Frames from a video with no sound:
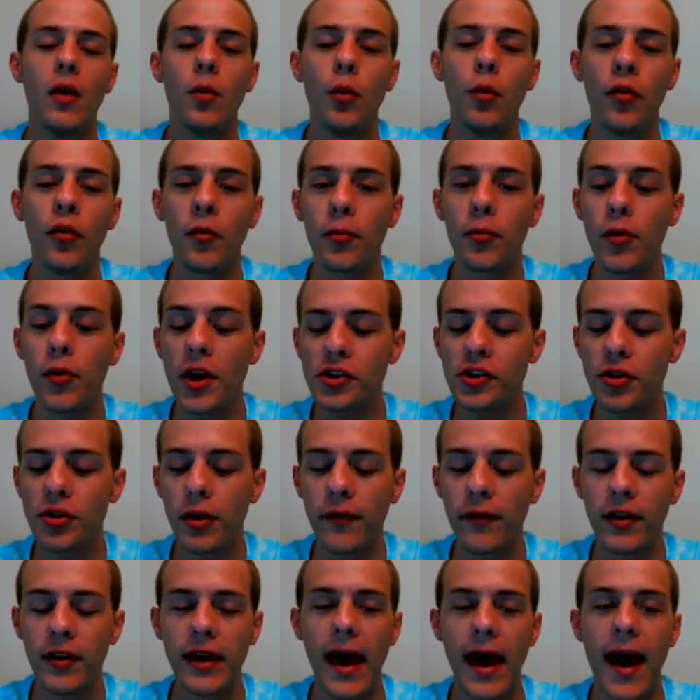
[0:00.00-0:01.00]
Well, the
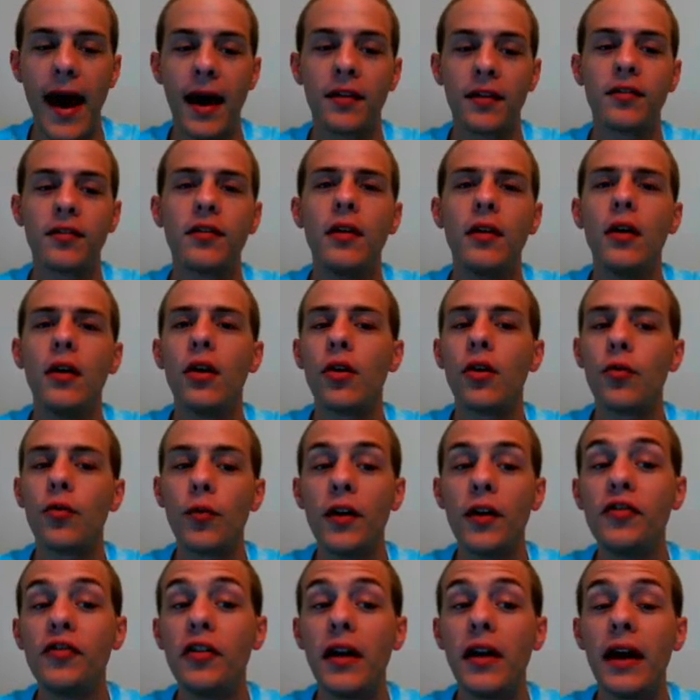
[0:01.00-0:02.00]
pressure of a gas
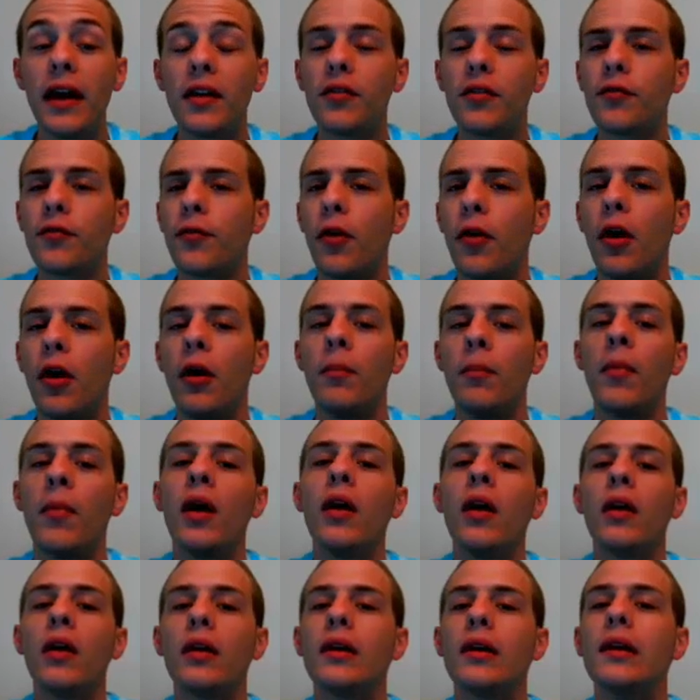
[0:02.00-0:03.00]
originates from
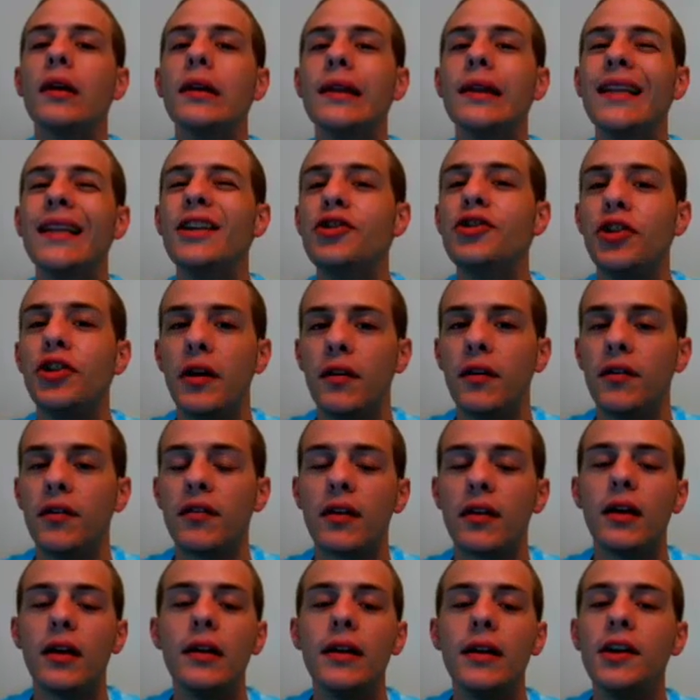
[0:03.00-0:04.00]

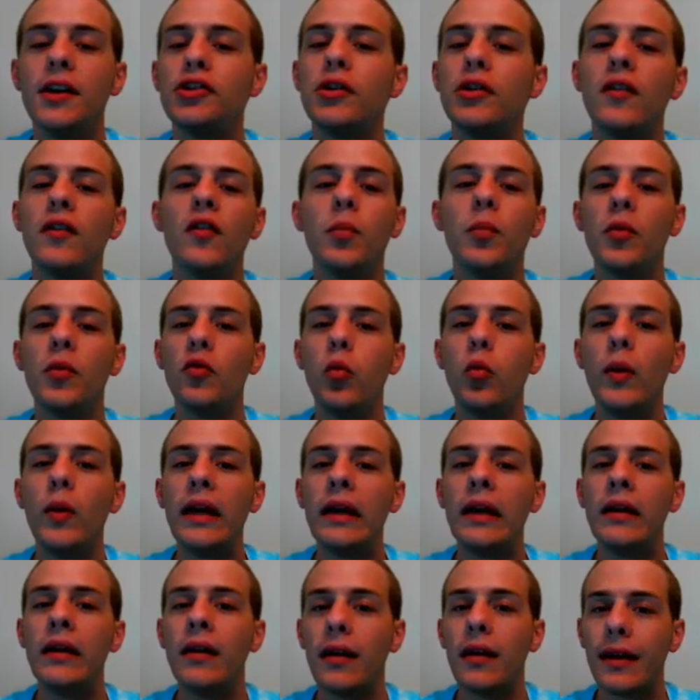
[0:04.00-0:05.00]
collisions, collisions
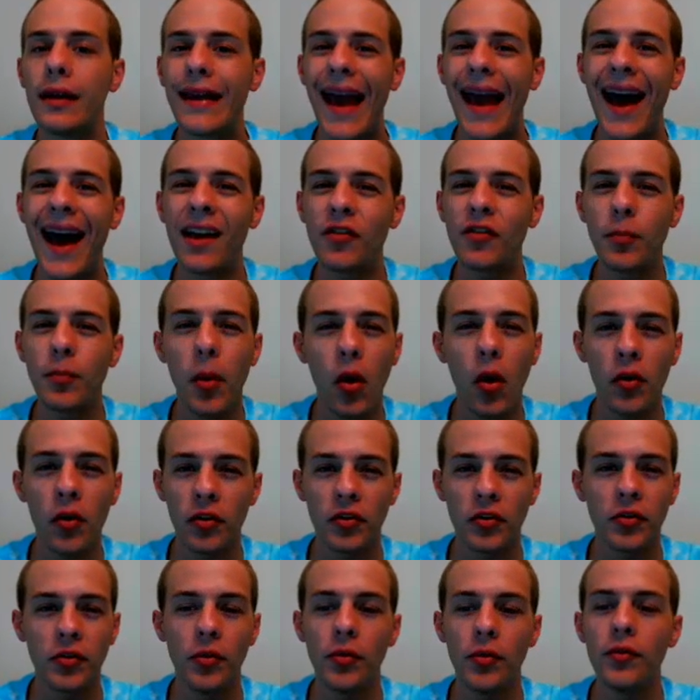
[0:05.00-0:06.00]
between gas
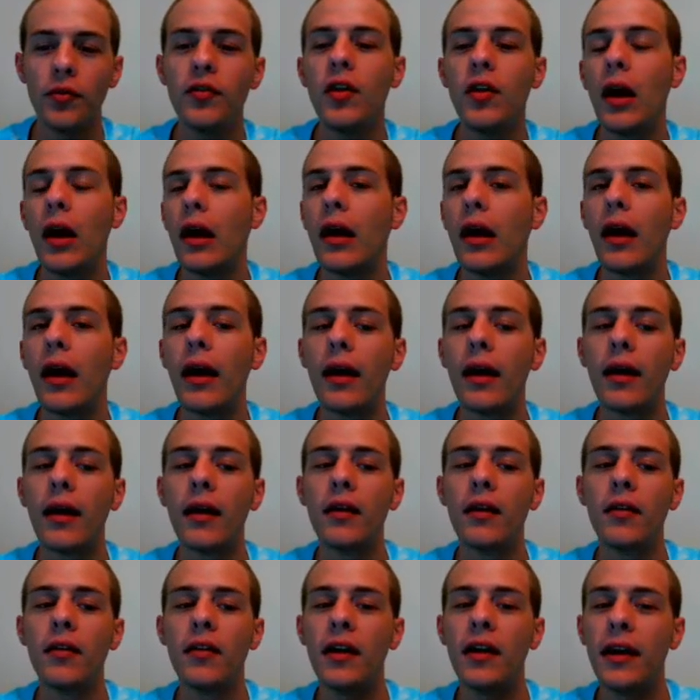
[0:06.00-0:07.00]
particles
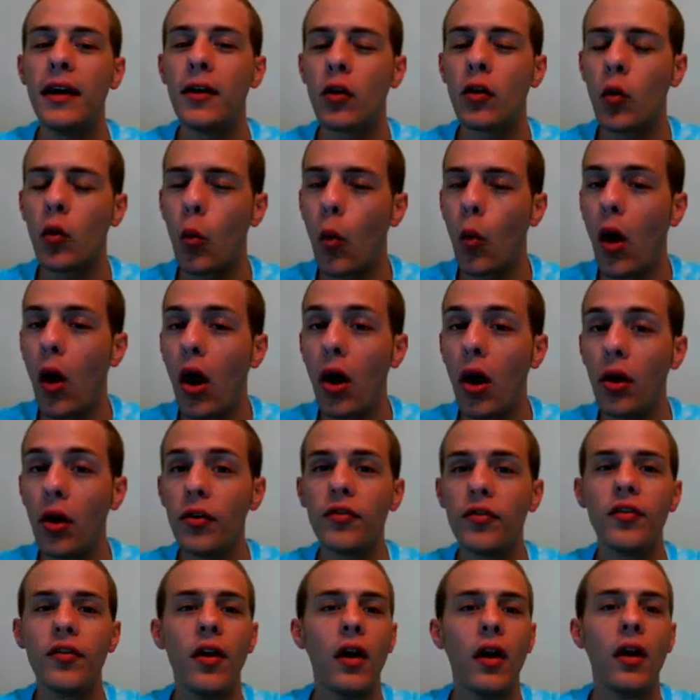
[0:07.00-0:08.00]
and the inner
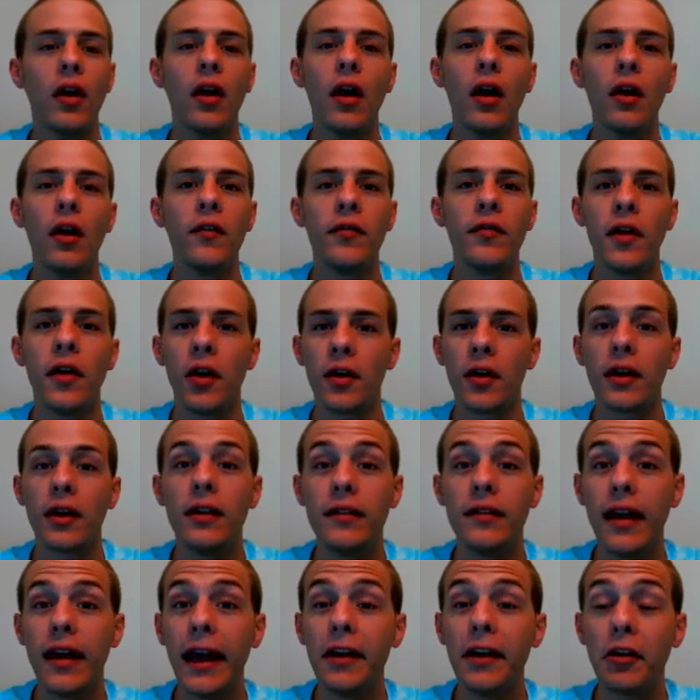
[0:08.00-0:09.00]
walls of their
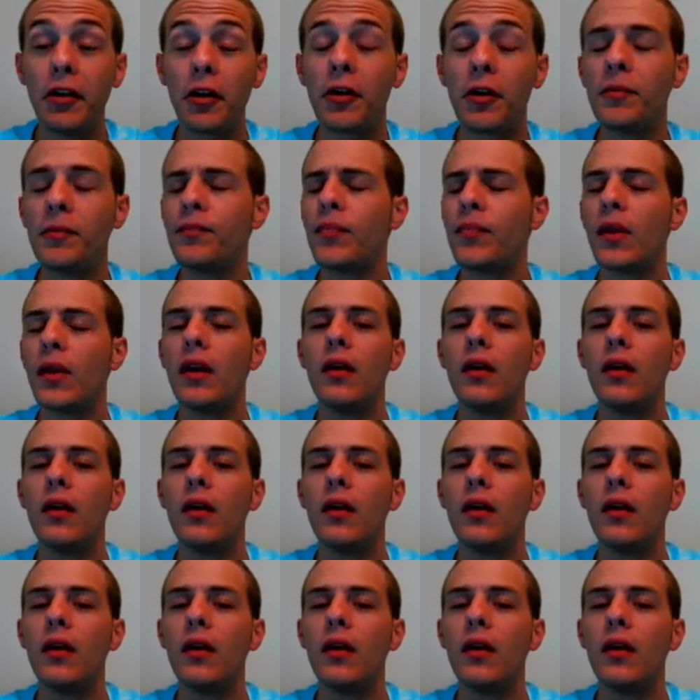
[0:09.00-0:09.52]
container.